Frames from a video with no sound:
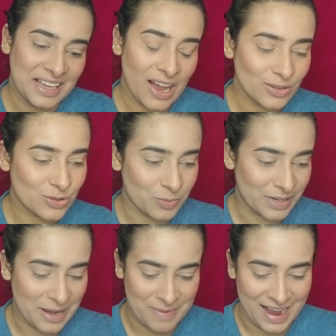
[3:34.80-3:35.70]
How
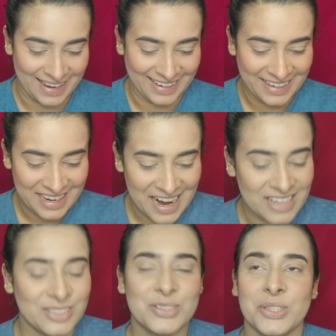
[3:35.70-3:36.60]
stupid am I?
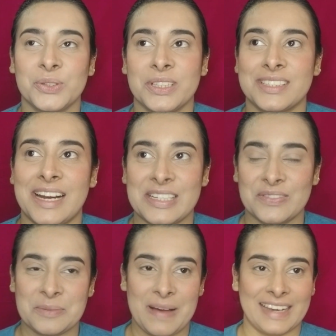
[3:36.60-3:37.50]
I didn't show you the insides
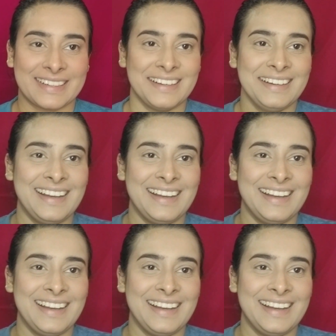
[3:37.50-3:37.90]
of the palette.